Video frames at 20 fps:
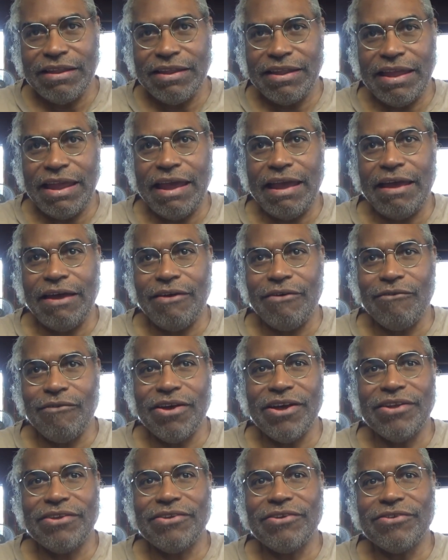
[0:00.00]
Yeah,
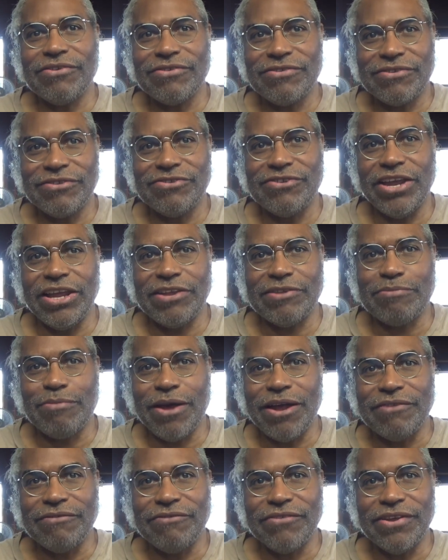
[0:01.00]
one of those James
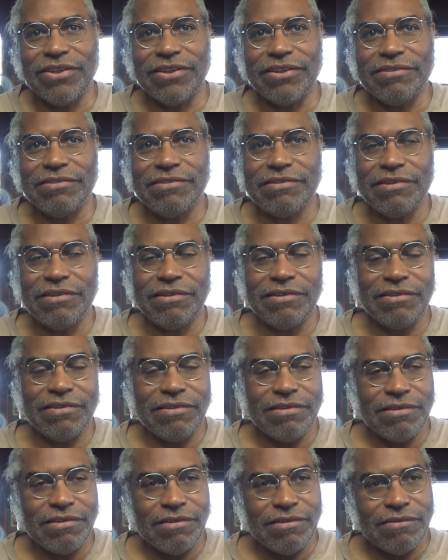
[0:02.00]
Bond villains.
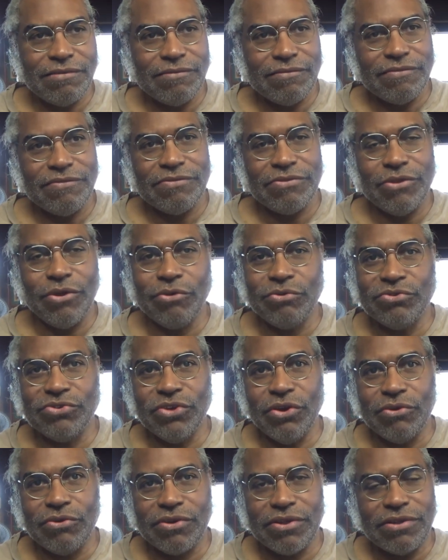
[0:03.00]
No
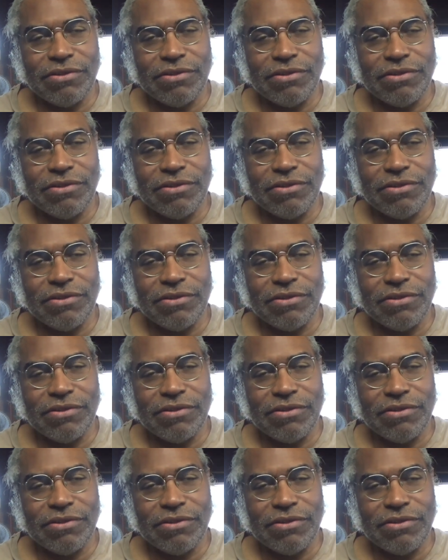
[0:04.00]
joke.